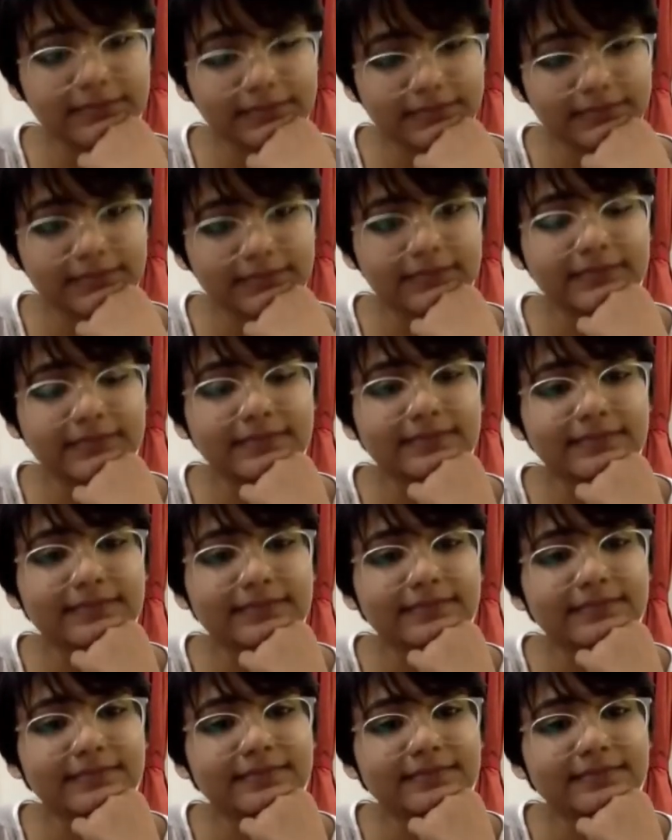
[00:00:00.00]

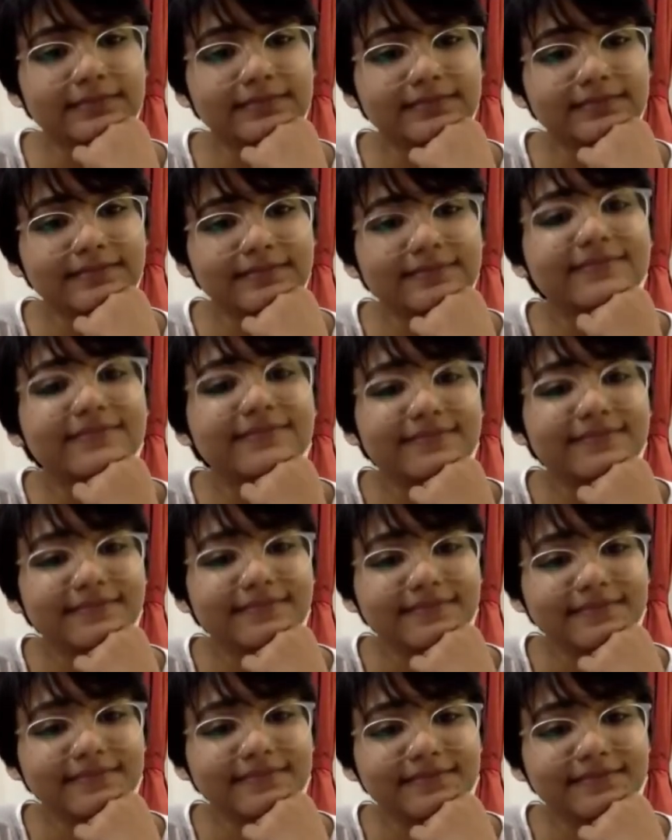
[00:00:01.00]

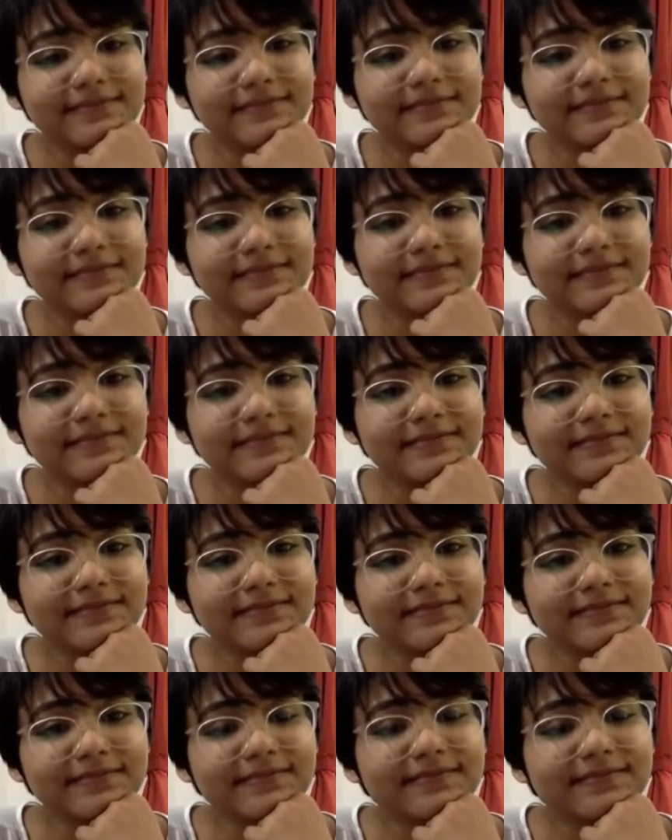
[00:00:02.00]

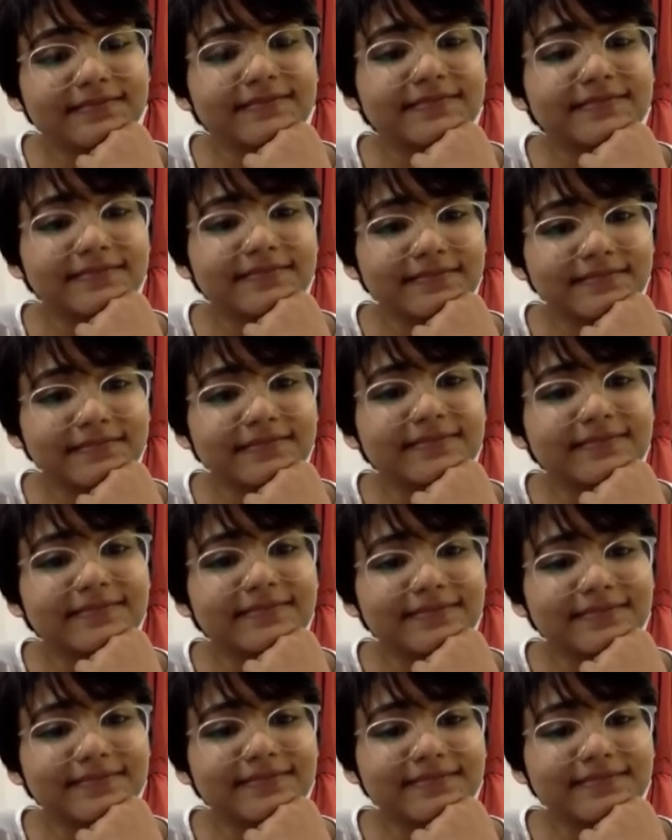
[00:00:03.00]

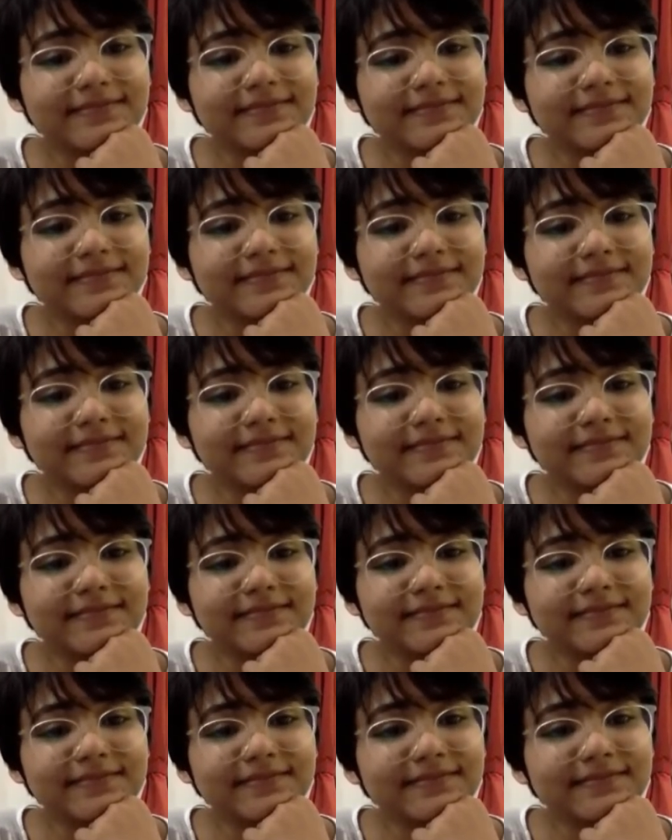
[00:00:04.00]

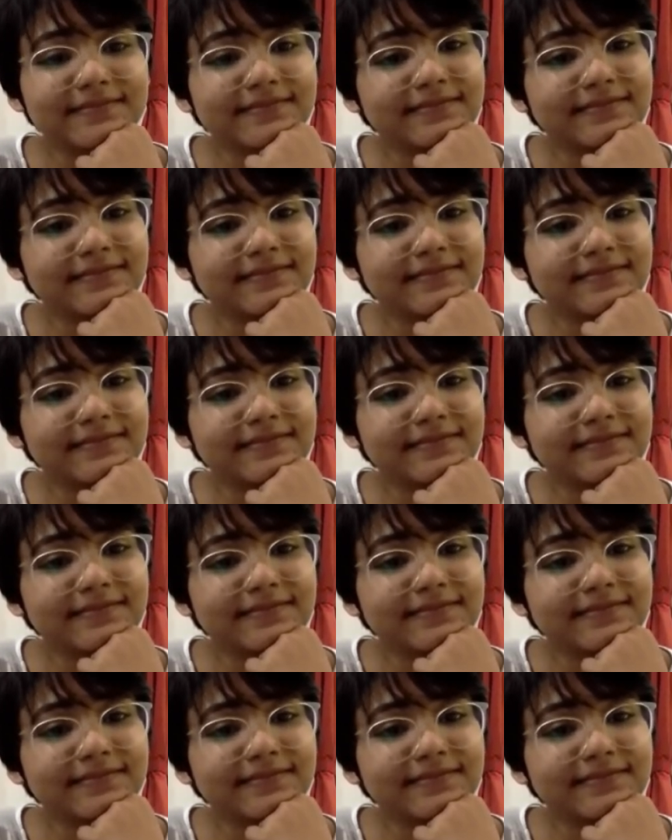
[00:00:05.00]
No words are spoken by the person on screen.